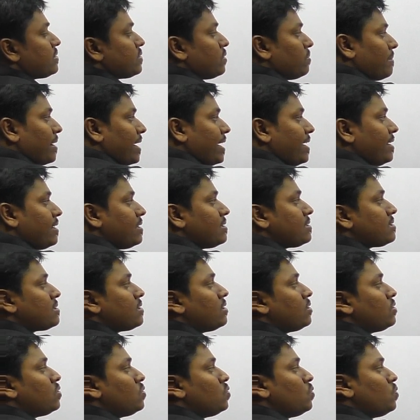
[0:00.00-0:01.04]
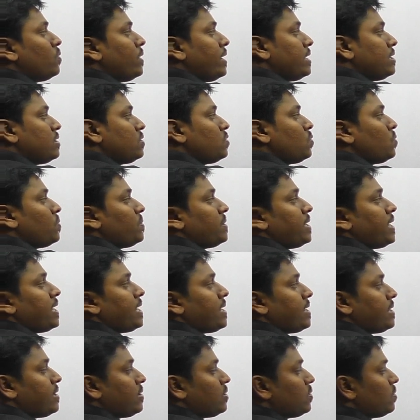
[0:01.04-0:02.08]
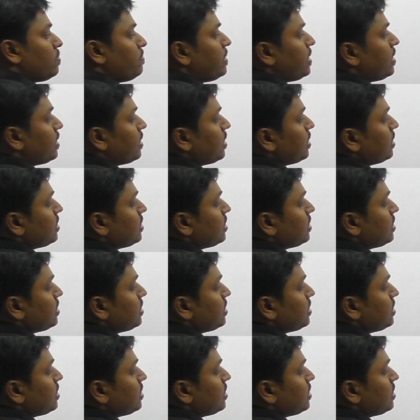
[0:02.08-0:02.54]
So minus 2 into a into b.